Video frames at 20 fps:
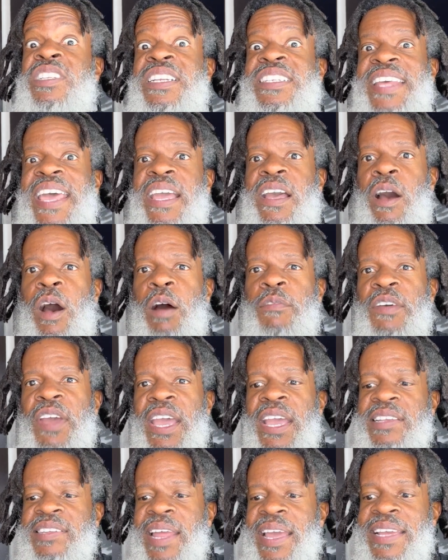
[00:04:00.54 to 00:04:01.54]
to take off.
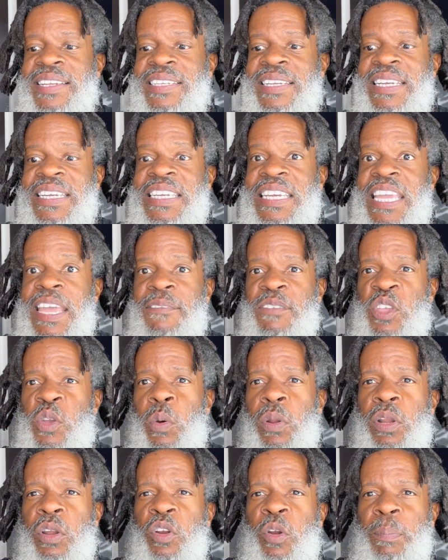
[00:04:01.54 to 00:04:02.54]
It's like it's giving you a
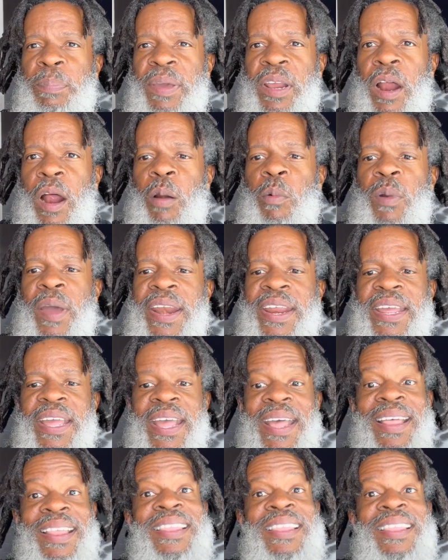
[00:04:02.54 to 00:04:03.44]
little bit already.